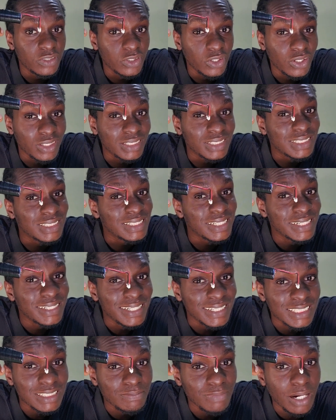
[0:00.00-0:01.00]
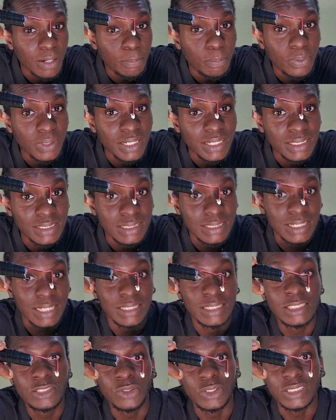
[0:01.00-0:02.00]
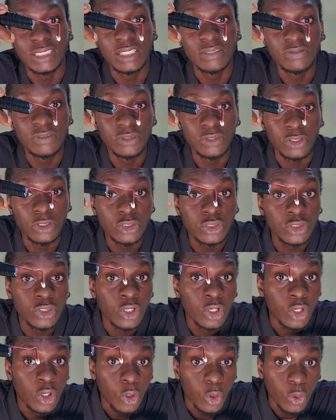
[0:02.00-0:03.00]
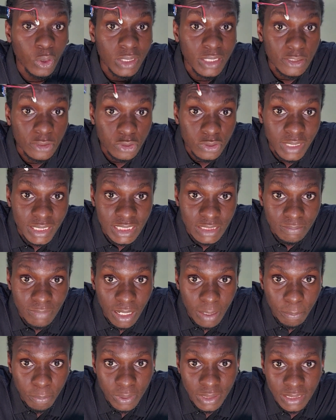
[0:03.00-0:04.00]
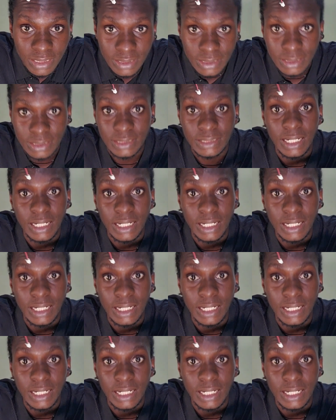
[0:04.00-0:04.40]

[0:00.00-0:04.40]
us 3 decimal places and this was giving us only 2 decimal places.